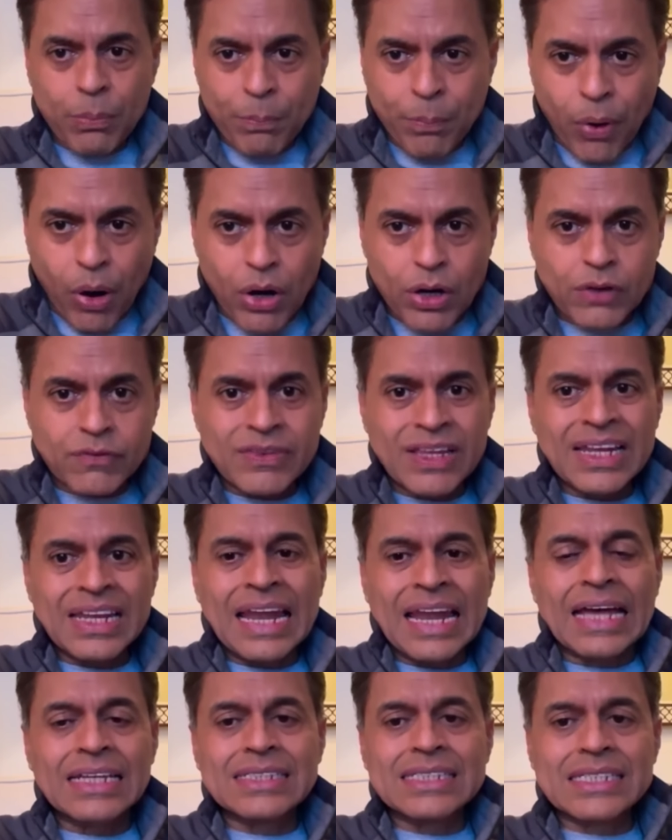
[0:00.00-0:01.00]
part of the
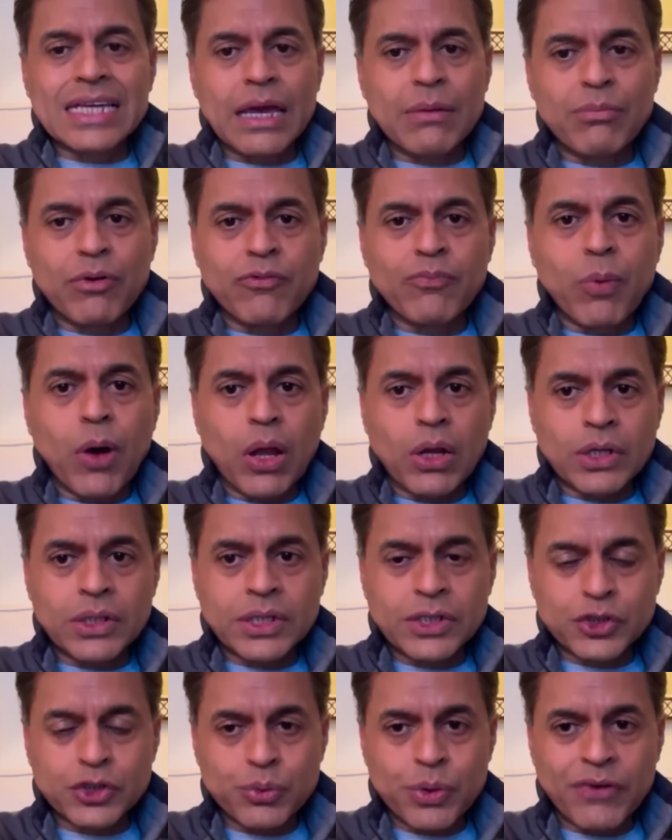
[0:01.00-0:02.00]
landscape of
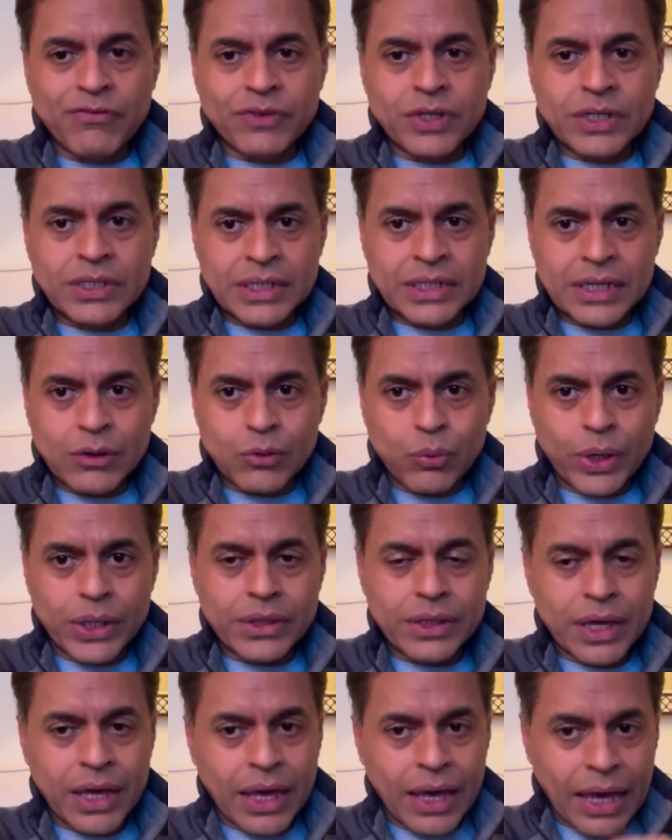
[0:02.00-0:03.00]
politics we have to deal
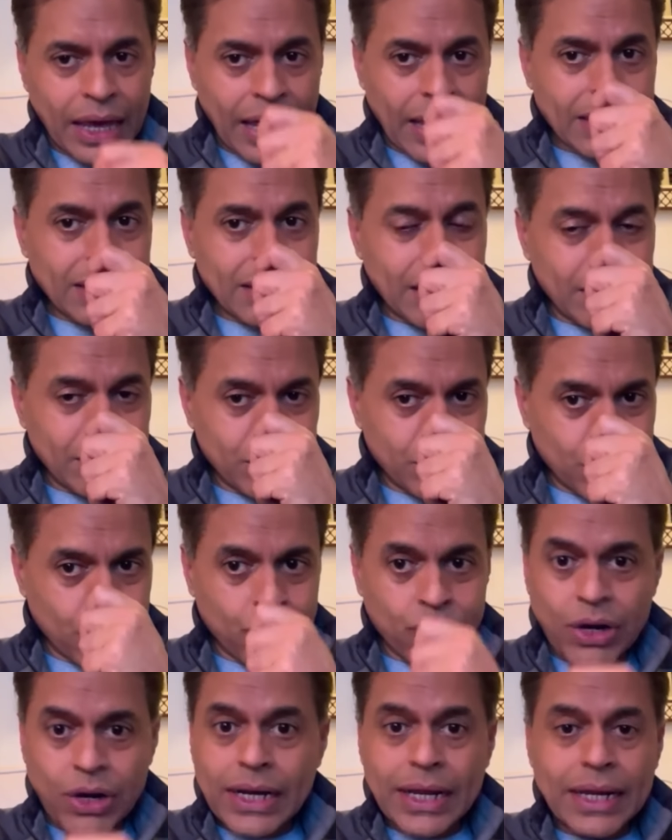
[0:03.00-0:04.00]
with. And,
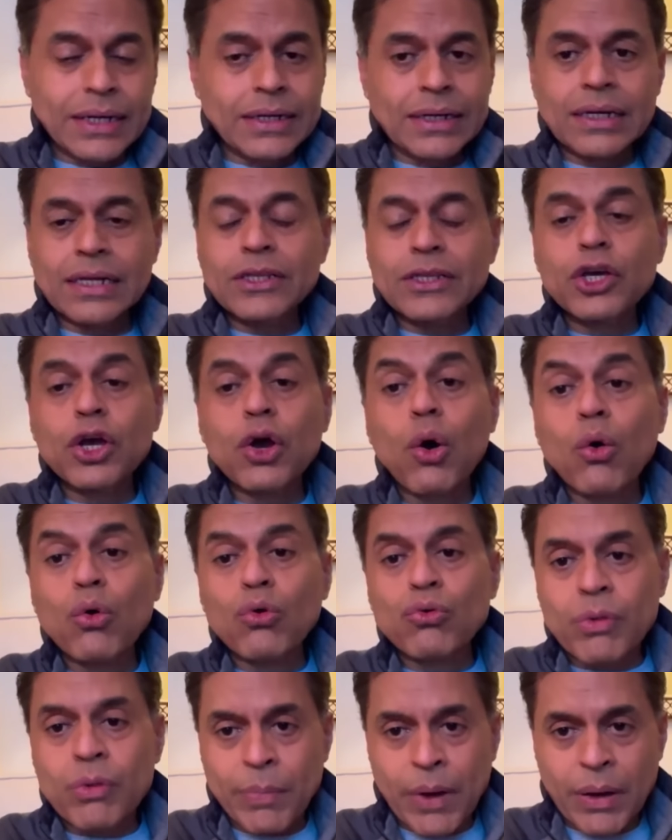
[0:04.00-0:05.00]
relatedly, the
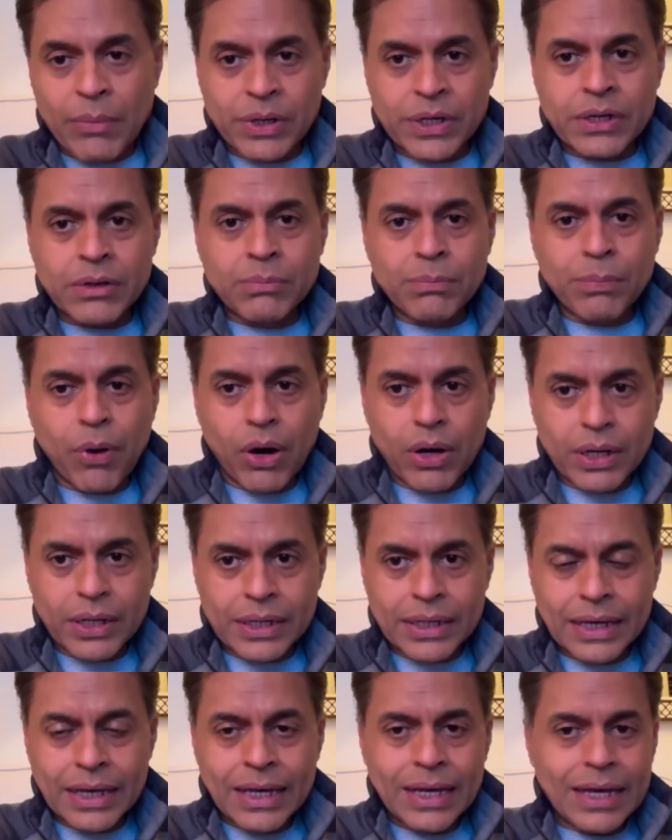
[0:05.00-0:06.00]
old Republican
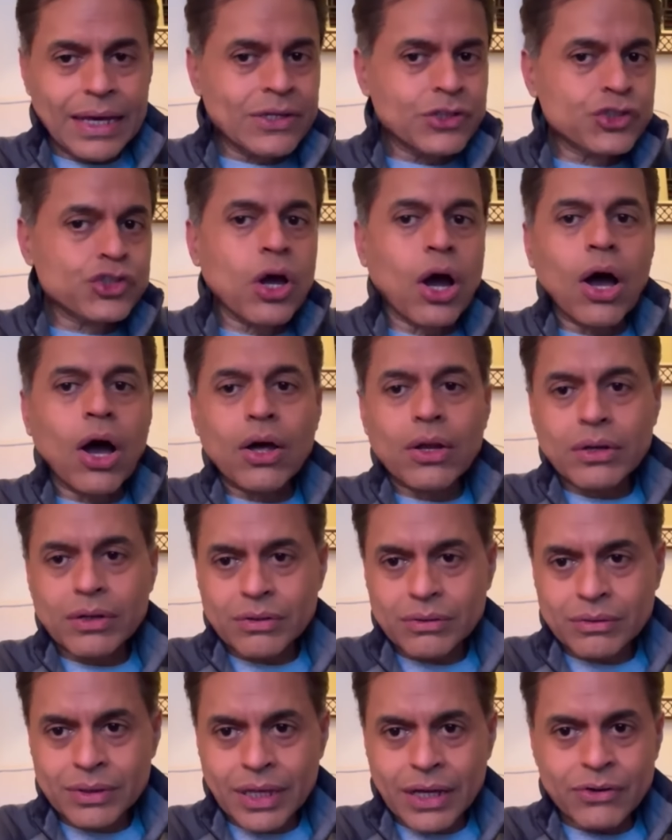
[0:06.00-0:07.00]
Party is gone.
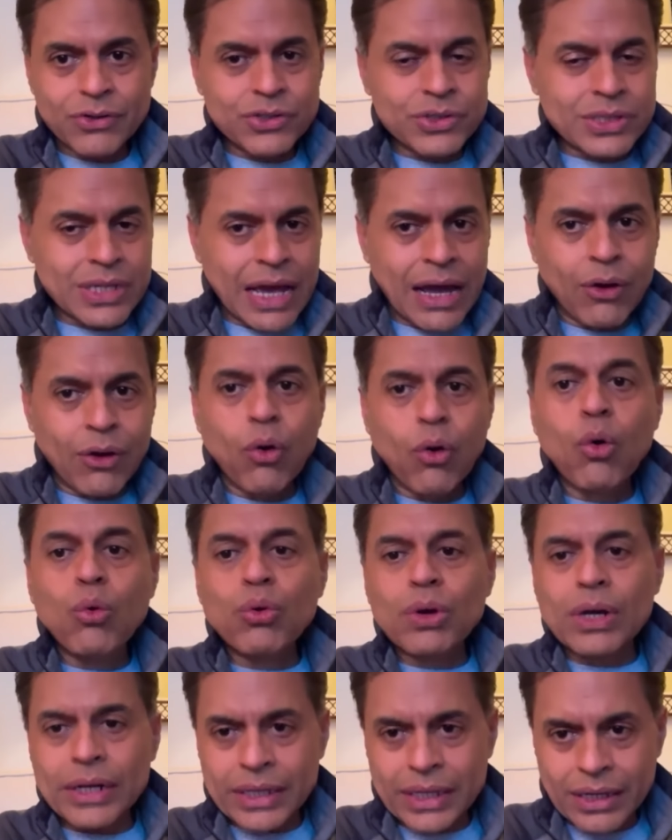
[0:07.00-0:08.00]
There is now
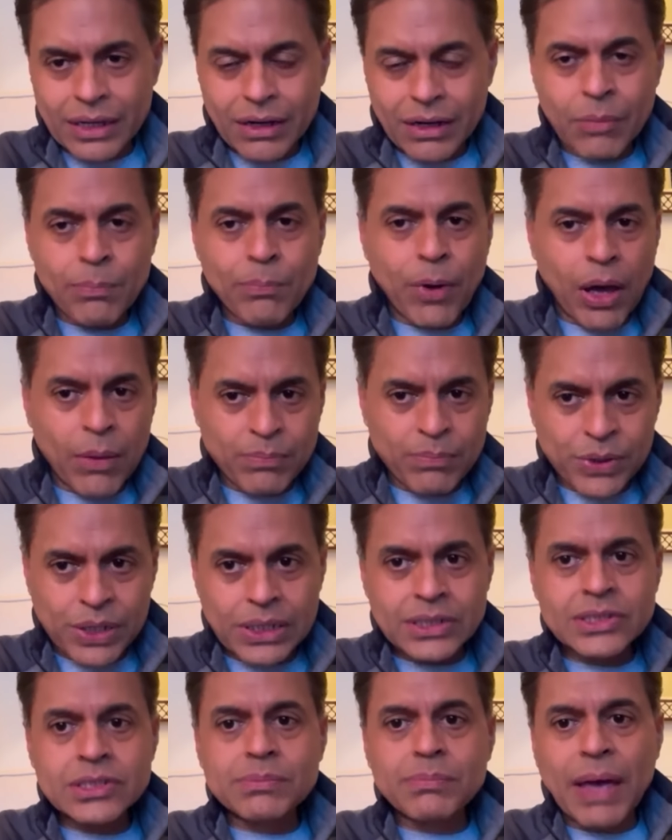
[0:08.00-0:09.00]
only a
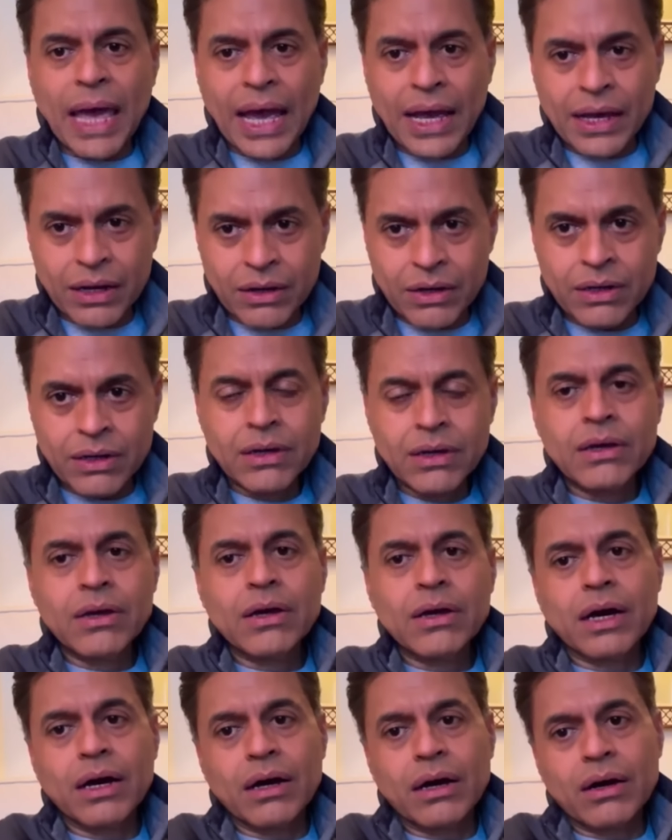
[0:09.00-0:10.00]
populist MAGA
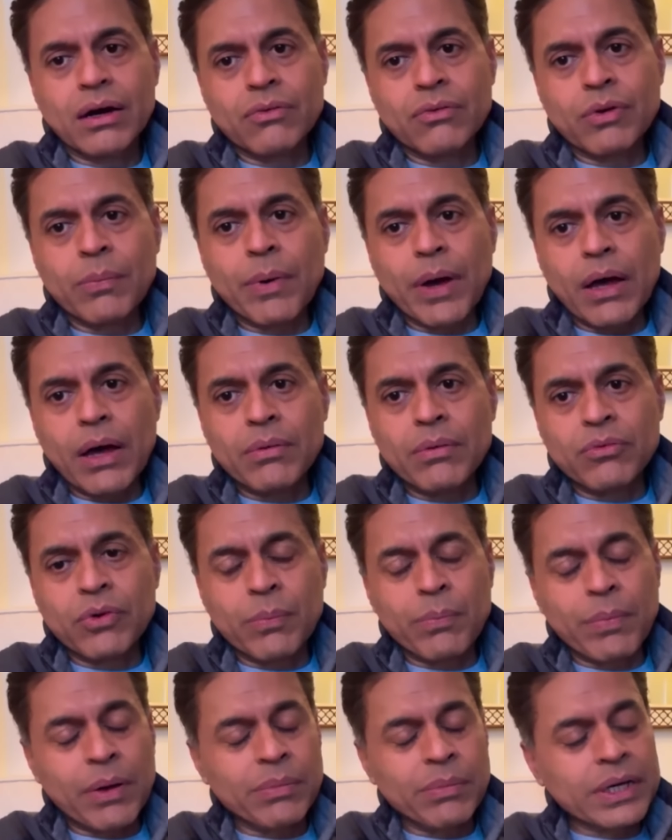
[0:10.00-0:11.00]

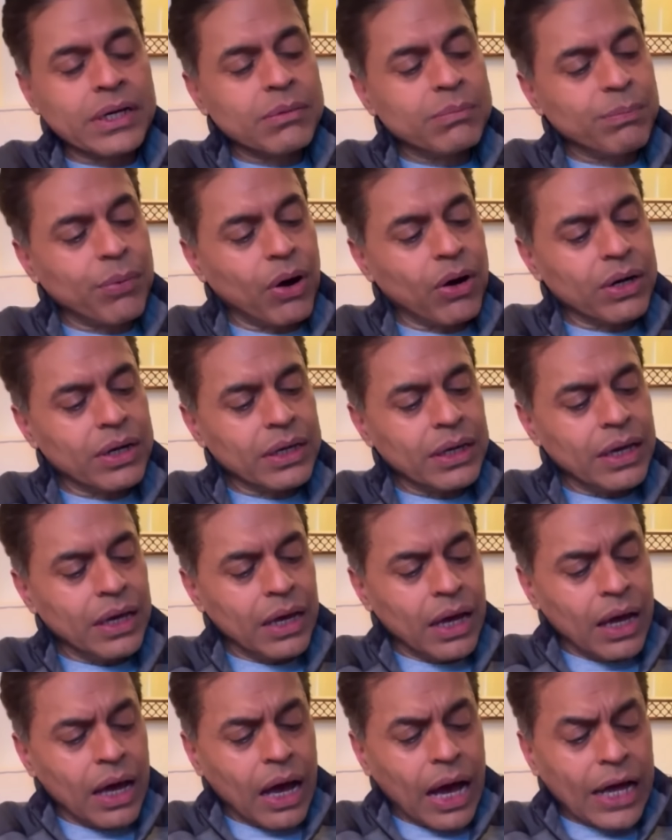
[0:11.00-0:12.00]
Republican Party.
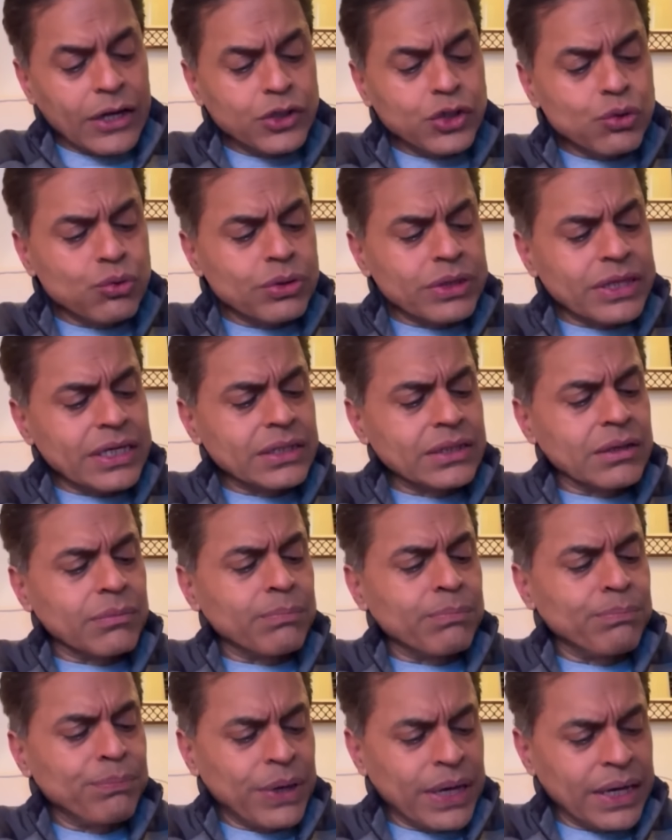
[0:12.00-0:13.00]
I do think the
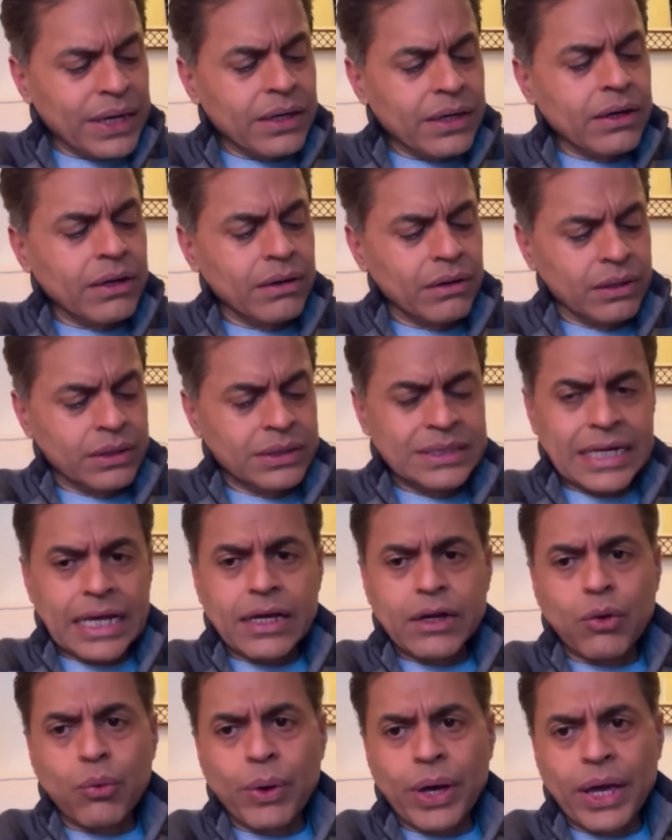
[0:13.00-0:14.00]
big
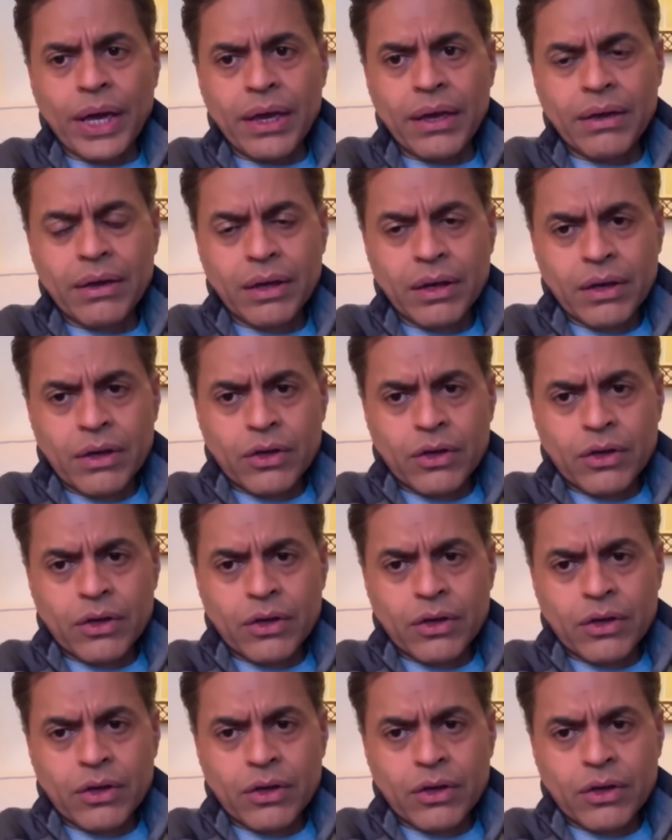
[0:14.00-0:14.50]
takeaway,